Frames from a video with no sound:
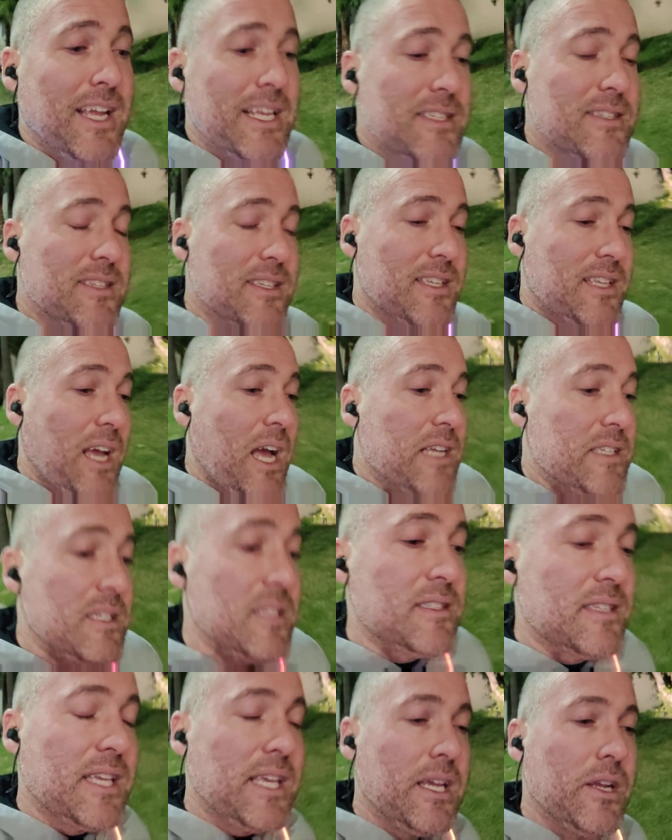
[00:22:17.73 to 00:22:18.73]
it's
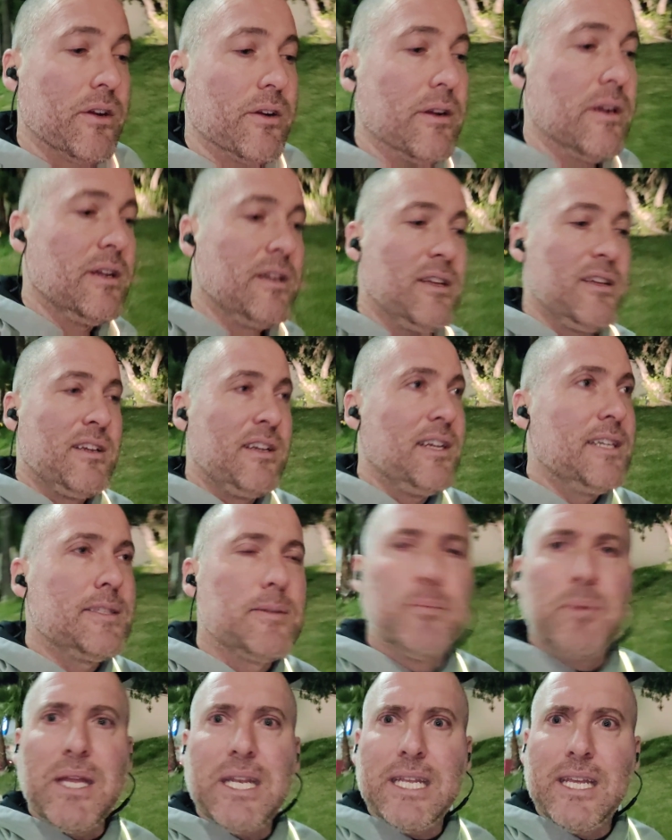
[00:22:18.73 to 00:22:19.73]
guys, it's here.
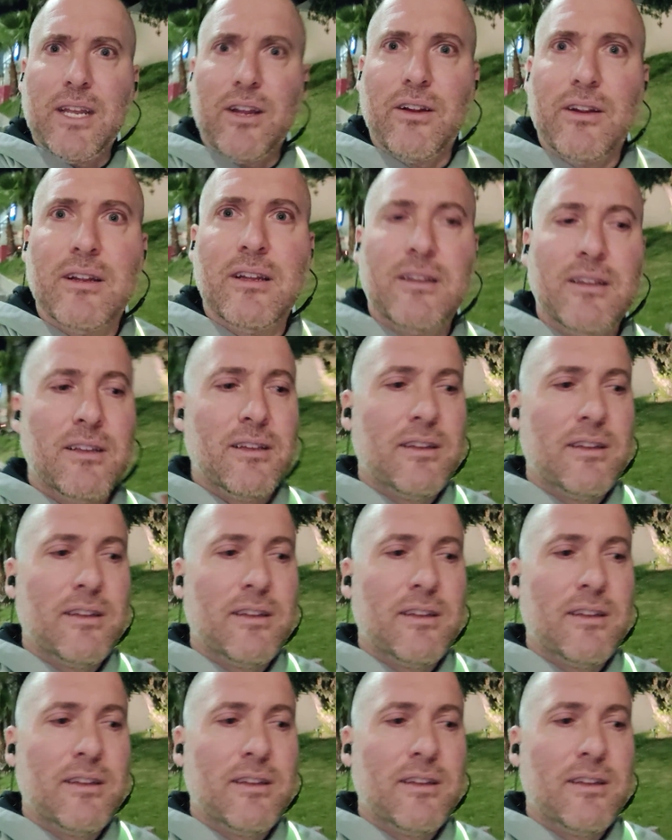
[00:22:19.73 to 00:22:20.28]
It's been here.